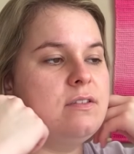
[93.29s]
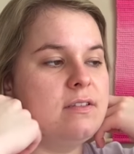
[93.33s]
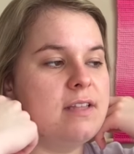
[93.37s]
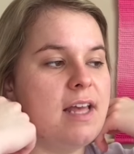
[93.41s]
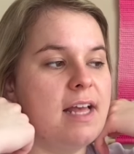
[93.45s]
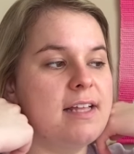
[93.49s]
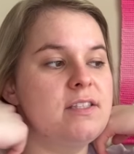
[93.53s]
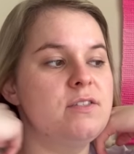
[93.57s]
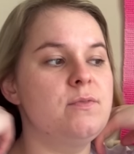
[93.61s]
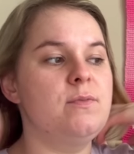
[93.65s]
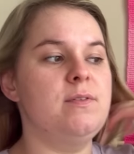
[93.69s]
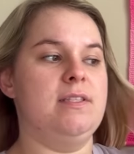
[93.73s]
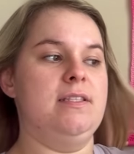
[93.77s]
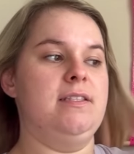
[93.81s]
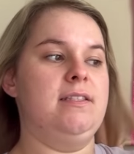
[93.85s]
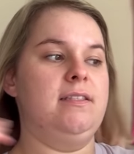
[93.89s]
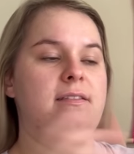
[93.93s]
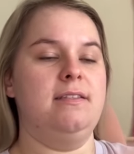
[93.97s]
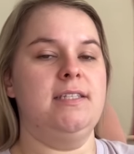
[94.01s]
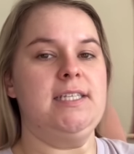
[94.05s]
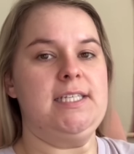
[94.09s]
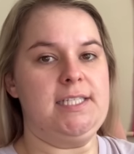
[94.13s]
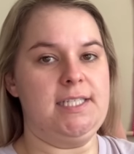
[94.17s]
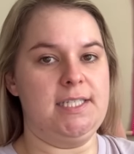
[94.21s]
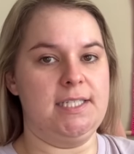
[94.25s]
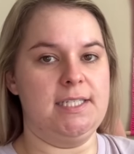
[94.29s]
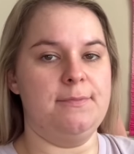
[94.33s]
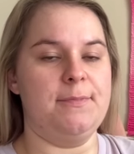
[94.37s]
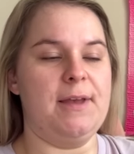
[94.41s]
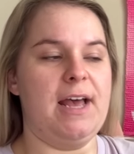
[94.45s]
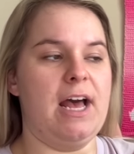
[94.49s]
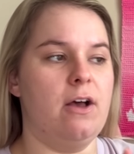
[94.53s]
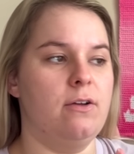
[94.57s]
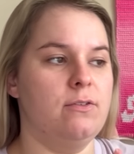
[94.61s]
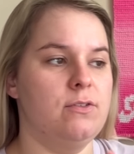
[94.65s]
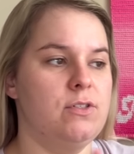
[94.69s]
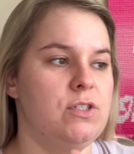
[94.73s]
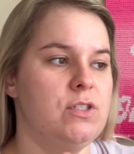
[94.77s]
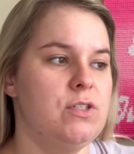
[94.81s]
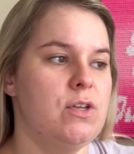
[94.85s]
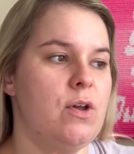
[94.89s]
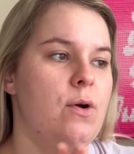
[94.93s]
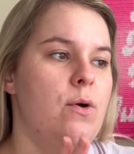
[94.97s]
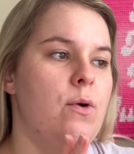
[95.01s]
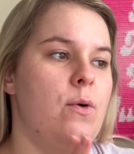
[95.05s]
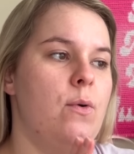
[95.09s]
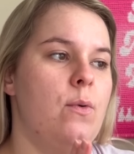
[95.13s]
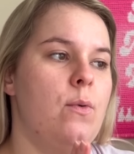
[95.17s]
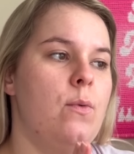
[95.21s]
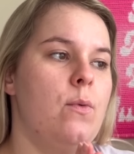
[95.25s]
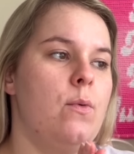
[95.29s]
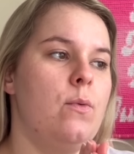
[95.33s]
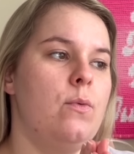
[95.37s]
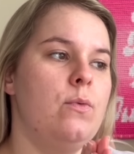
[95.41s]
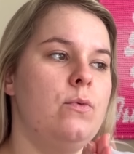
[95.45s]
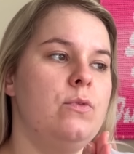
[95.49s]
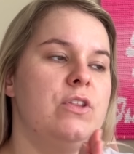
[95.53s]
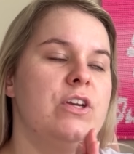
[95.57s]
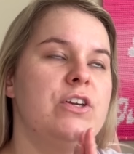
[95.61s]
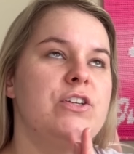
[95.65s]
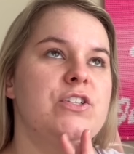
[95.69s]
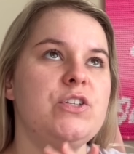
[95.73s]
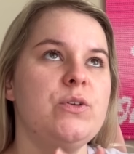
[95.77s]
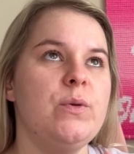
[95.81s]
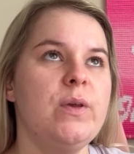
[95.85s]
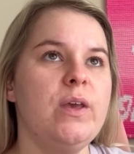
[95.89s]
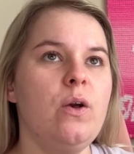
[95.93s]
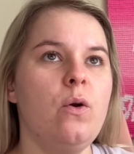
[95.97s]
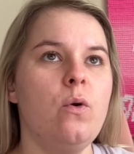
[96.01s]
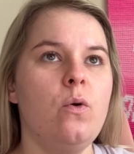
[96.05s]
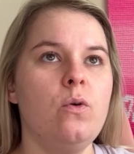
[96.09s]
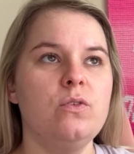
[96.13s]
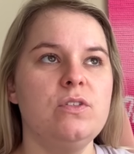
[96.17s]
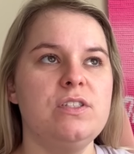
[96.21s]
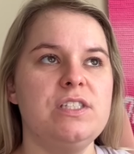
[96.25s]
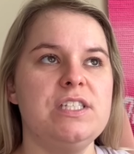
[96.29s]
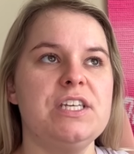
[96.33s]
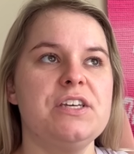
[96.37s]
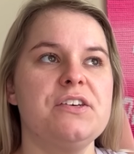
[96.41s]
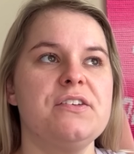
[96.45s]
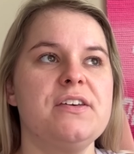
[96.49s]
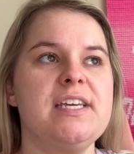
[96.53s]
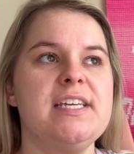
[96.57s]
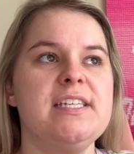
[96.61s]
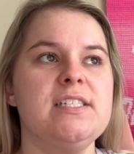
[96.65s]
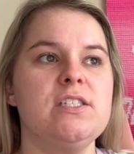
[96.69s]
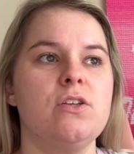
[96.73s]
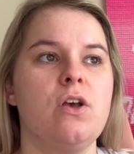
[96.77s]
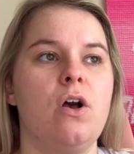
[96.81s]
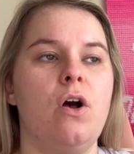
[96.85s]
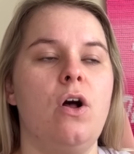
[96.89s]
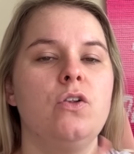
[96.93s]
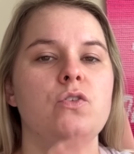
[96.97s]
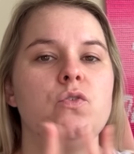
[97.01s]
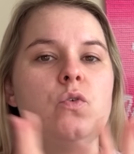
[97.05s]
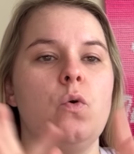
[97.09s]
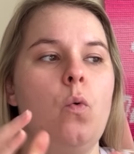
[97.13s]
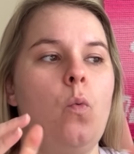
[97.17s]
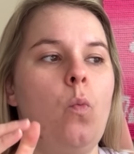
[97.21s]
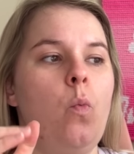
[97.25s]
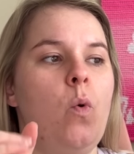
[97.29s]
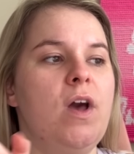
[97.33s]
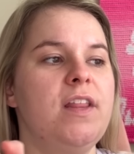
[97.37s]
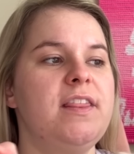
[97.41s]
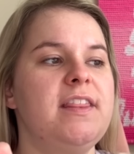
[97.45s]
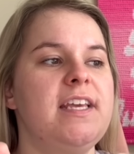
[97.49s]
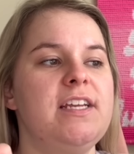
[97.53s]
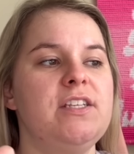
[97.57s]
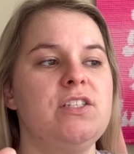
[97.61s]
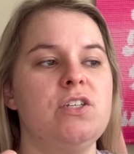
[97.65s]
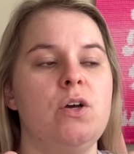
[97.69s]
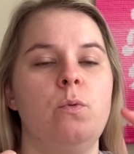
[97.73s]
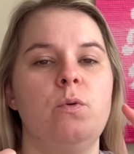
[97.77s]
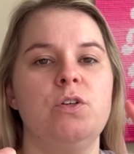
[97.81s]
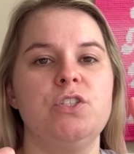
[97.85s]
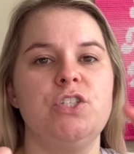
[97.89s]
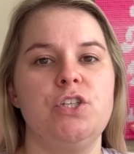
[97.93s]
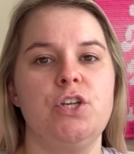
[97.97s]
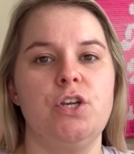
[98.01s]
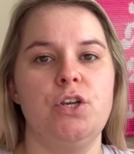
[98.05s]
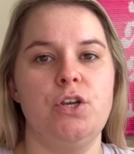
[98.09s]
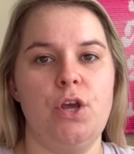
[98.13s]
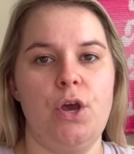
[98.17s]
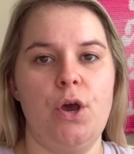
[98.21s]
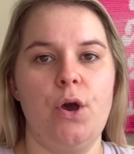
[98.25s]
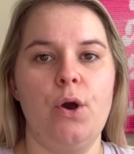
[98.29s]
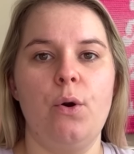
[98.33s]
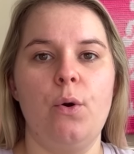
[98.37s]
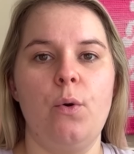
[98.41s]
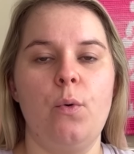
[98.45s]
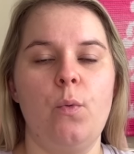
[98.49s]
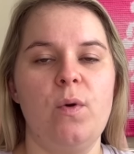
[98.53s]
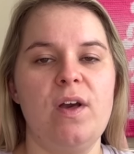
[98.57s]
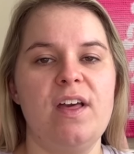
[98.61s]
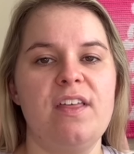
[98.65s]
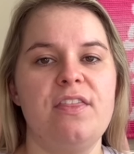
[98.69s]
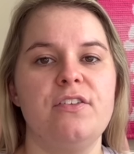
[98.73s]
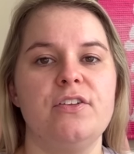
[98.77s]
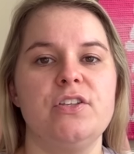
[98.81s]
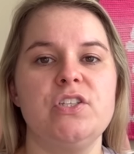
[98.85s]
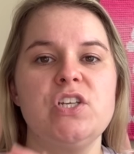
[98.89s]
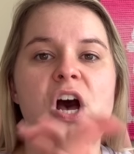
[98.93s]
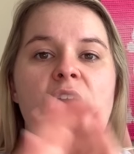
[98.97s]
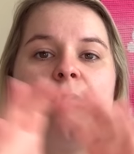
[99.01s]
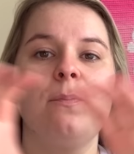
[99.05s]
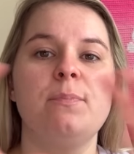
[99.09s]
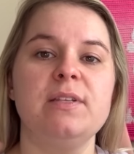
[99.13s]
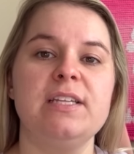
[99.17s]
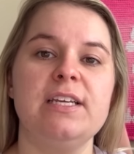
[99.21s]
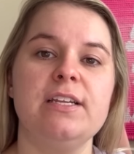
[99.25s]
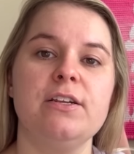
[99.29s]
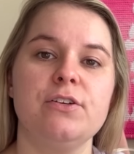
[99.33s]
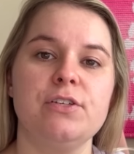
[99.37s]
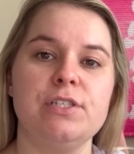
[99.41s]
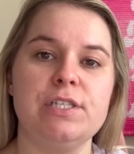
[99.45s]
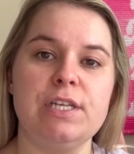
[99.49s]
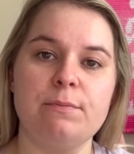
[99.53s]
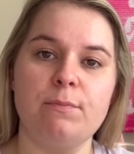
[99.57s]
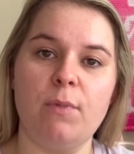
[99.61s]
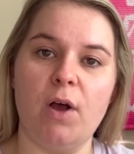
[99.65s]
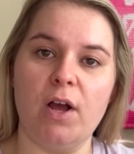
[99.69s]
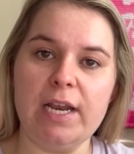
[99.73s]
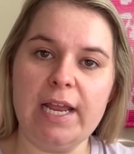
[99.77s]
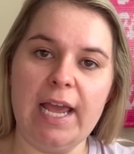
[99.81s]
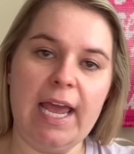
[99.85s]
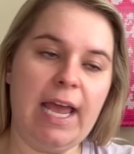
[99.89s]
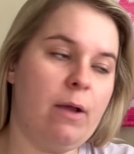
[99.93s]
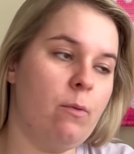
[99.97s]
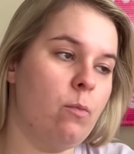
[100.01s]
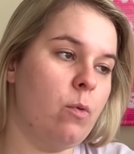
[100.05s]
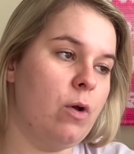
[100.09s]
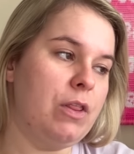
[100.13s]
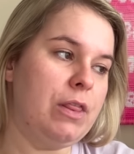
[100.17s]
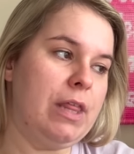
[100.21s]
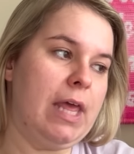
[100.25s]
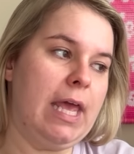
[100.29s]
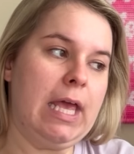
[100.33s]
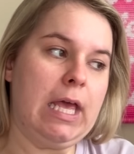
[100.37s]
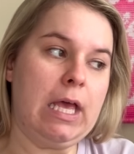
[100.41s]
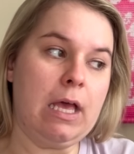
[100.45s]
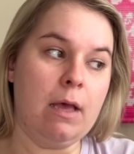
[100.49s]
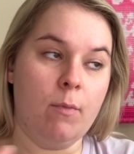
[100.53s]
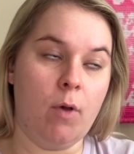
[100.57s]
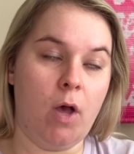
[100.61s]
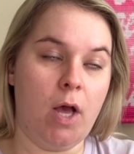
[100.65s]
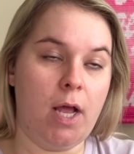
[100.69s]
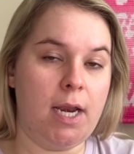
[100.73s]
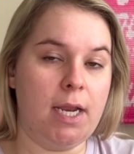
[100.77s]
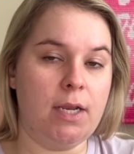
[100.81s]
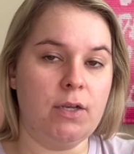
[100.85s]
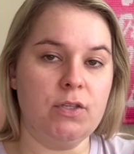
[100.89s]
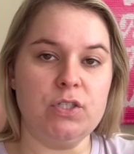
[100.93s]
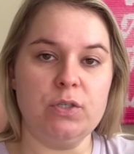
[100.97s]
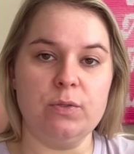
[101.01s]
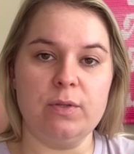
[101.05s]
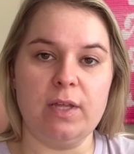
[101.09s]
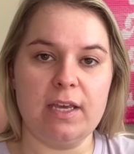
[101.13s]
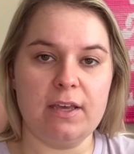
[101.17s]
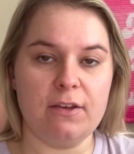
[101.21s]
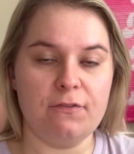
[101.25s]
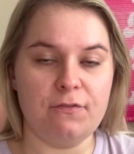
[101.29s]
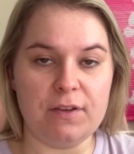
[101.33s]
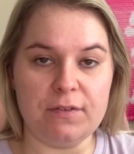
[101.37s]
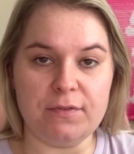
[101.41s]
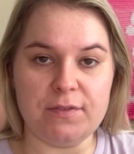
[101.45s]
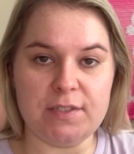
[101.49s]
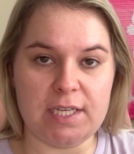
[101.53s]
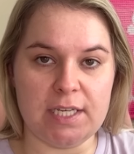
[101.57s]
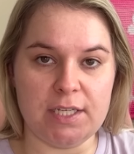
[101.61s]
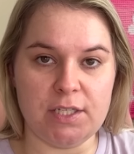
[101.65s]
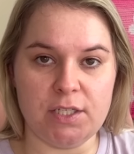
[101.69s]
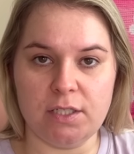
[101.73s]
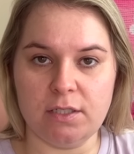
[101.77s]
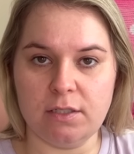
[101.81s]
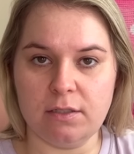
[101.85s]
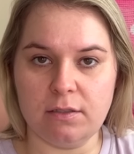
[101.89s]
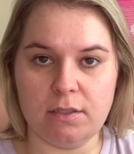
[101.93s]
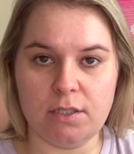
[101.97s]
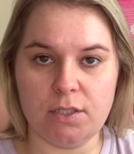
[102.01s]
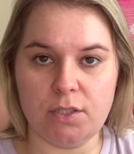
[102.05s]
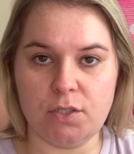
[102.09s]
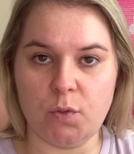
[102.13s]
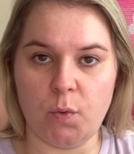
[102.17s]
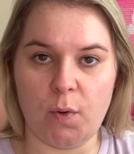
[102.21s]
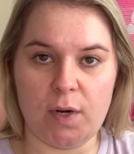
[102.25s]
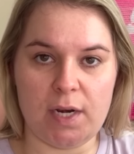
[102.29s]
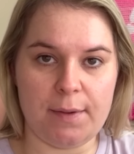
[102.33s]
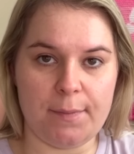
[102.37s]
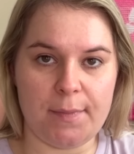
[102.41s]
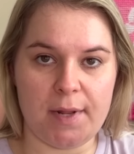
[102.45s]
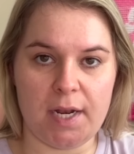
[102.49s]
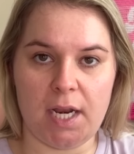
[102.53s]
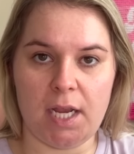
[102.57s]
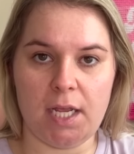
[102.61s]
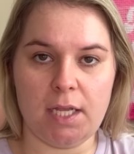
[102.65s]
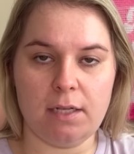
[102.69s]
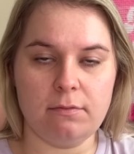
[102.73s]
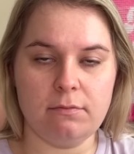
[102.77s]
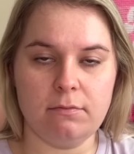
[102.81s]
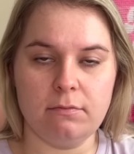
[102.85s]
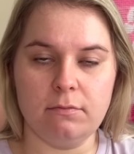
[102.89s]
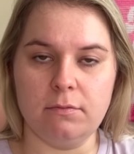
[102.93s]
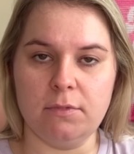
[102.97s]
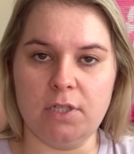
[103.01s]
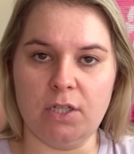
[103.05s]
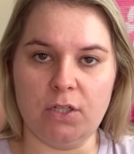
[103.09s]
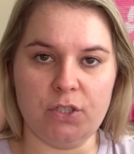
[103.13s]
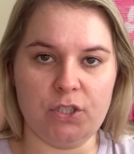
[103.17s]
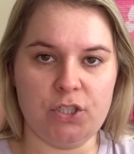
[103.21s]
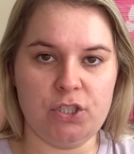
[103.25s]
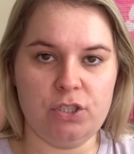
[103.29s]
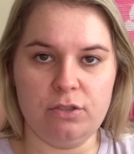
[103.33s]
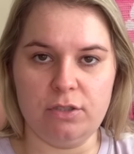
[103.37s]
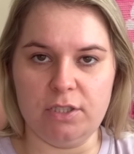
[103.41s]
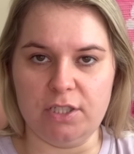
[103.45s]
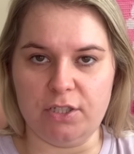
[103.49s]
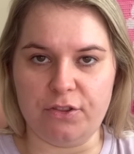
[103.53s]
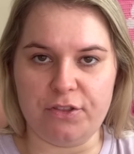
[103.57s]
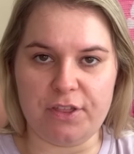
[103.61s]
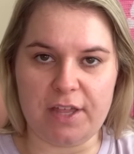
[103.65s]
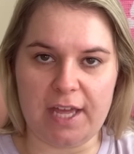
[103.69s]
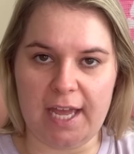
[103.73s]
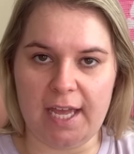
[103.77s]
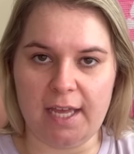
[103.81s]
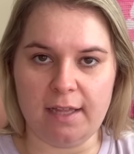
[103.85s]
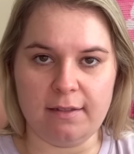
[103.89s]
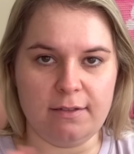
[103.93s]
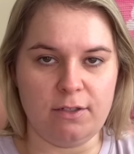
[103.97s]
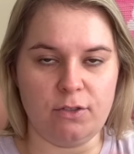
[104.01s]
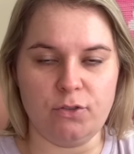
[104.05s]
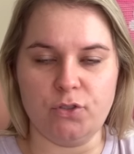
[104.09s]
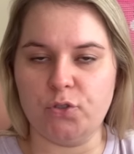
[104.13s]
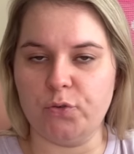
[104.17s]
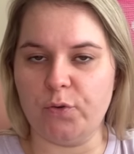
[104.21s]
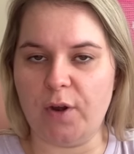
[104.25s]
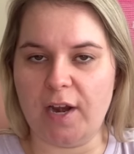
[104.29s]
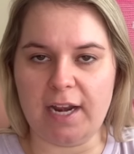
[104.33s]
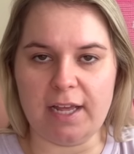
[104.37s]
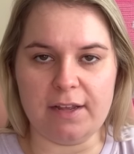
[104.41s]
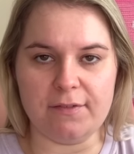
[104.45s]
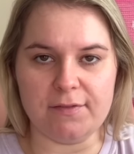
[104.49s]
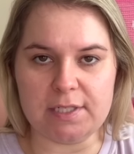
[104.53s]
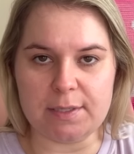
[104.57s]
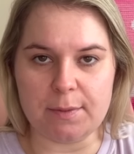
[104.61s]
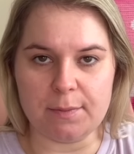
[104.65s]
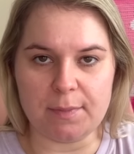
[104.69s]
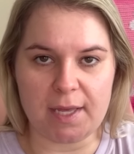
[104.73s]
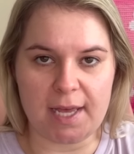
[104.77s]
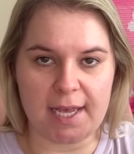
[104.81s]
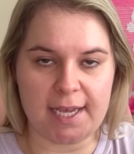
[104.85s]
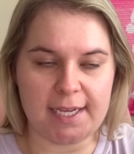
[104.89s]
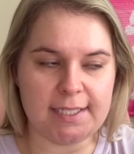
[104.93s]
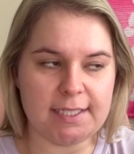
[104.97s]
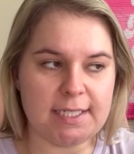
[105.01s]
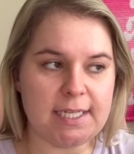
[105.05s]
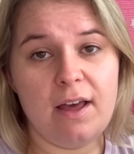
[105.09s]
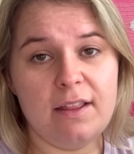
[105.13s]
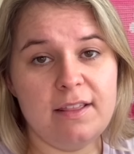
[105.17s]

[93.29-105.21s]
That's what this is about. So they're doing a whole series called What They Don't Want You to Know with top leaders in Monate, where they come on and do like a 15 to 20 minute little training of some kind.